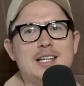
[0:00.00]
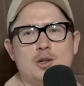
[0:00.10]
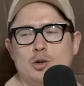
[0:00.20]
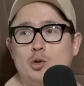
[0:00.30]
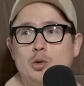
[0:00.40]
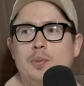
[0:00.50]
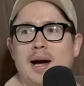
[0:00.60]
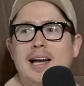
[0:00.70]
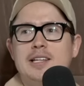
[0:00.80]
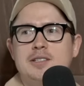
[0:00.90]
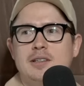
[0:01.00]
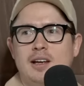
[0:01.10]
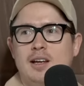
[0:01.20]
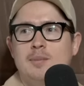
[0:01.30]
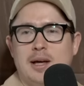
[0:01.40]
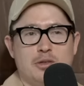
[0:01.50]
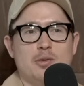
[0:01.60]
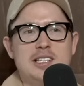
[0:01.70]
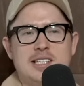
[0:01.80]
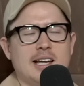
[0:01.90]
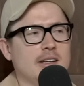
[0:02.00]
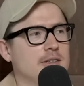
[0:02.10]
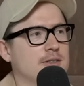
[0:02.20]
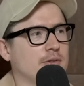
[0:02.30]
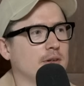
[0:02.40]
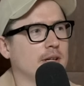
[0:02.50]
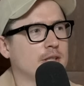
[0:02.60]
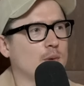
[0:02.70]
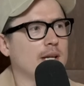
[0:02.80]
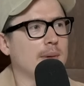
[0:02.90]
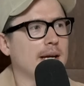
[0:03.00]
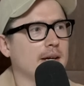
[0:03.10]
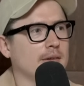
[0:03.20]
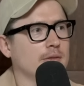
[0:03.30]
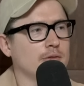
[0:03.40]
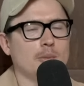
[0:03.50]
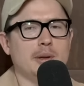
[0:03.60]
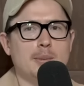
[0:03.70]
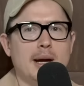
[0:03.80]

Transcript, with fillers: He's got good pace about three seconds for a, a 20 meter for a big